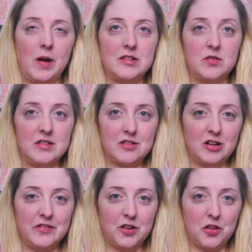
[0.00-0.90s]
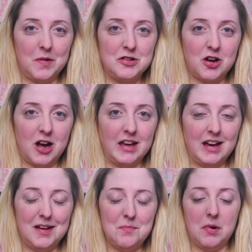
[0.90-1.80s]
so these aren't even all the way dry
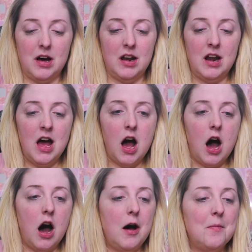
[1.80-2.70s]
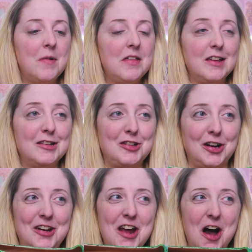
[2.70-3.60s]
yet, but these turned
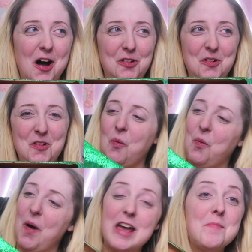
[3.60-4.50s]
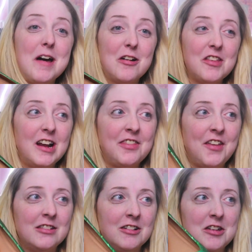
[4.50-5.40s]
out way better than I
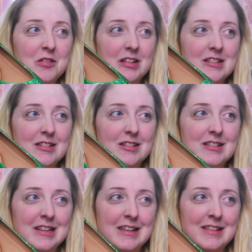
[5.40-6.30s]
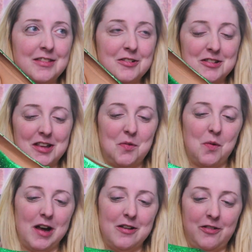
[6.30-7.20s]
thought. Look, you can still see that there's like
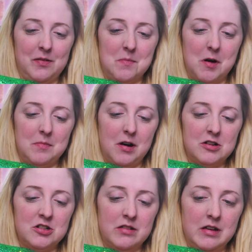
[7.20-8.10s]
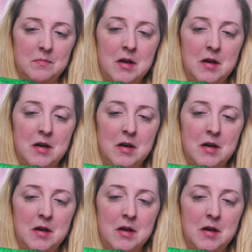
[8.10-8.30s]
white from the Mod Podge on them,